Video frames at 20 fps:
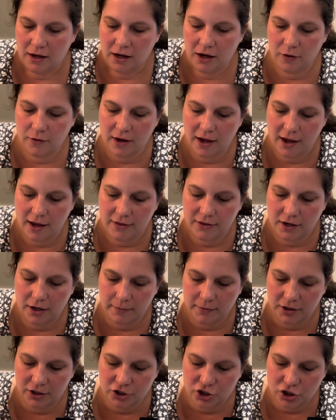Okay, and then I'm
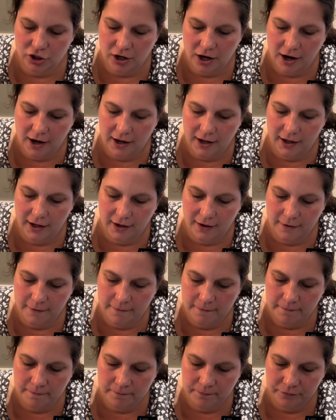going to try
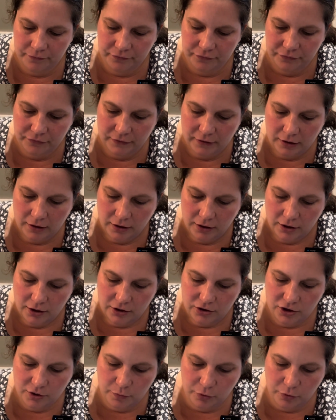the